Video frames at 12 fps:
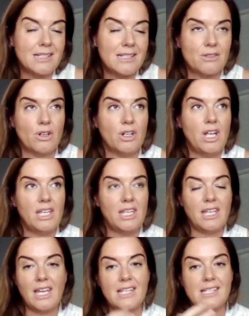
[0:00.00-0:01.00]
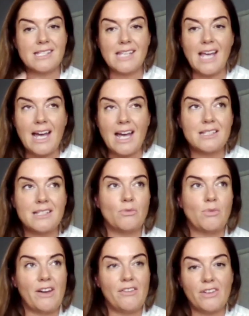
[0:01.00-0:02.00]
or you get sad or
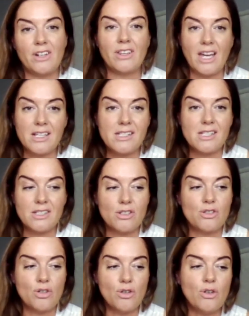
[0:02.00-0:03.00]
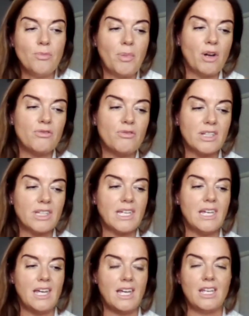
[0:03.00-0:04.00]
whatever, that's true, but really,